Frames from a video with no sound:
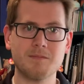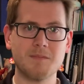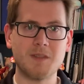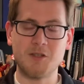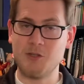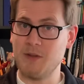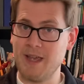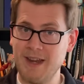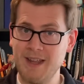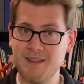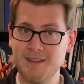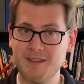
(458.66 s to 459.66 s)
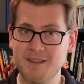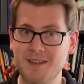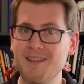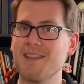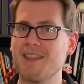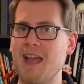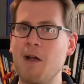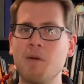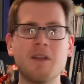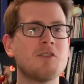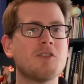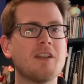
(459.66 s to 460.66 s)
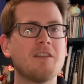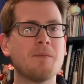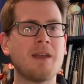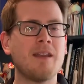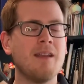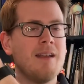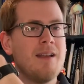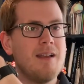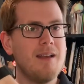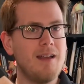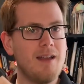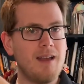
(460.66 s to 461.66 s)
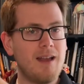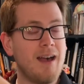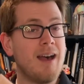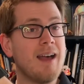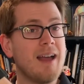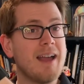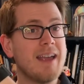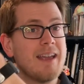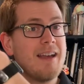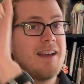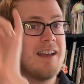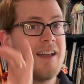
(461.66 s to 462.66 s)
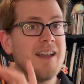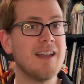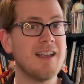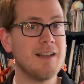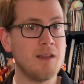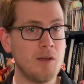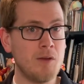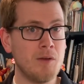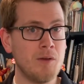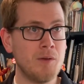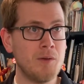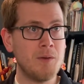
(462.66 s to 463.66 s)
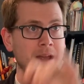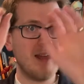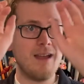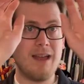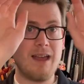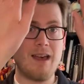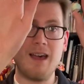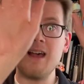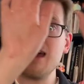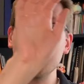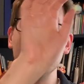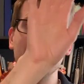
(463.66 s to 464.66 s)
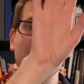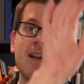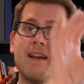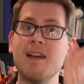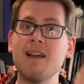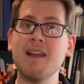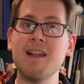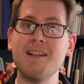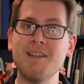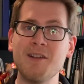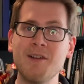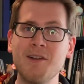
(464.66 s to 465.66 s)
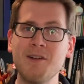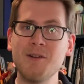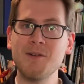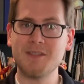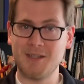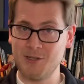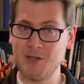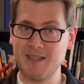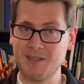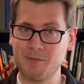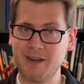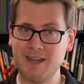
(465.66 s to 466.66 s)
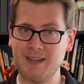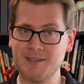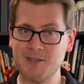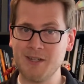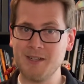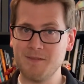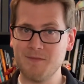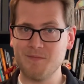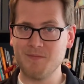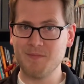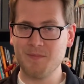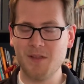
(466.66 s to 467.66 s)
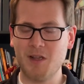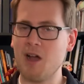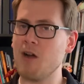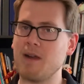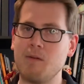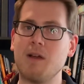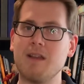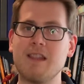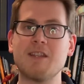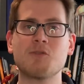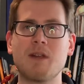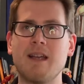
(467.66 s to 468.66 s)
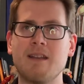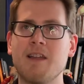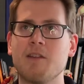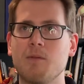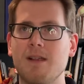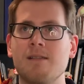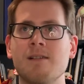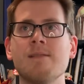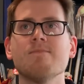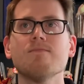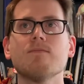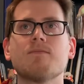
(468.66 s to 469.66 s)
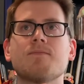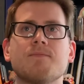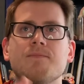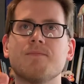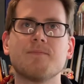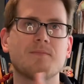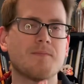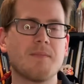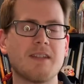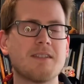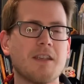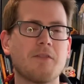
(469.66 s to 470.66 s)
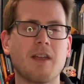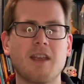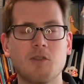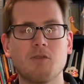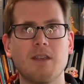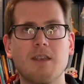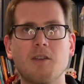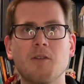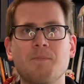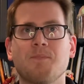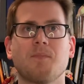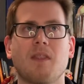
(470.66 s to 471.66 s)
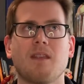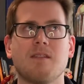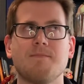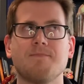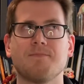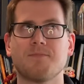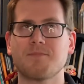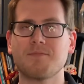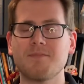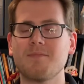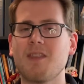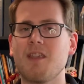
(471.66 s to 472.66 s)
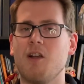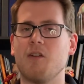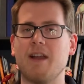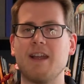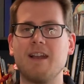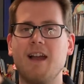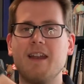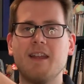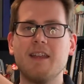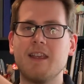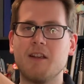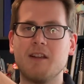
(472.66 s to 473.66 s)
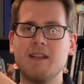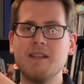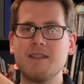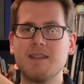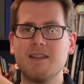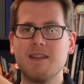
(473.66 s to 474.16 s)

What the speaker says: Did you get it? That one should have been high, high, low, high, high, low. Did you get the right answer? All right, well, let's try another one. Let's see if I can trick you. All right, I got it. Here it is.